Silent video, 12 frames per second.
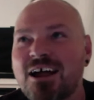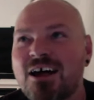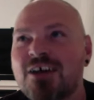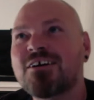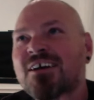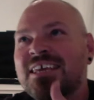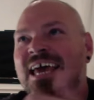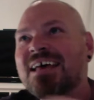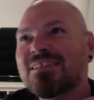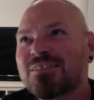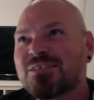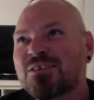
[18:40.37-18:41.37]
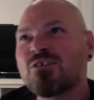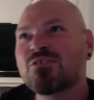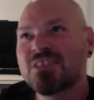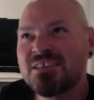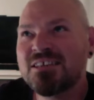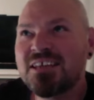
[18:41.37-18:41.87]
I, I get the
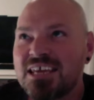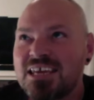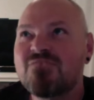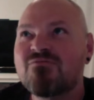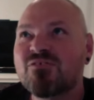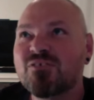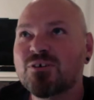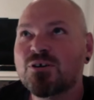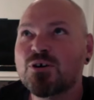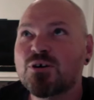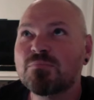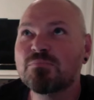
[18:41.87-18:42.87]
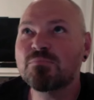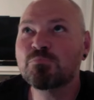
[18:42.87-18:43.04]
the need for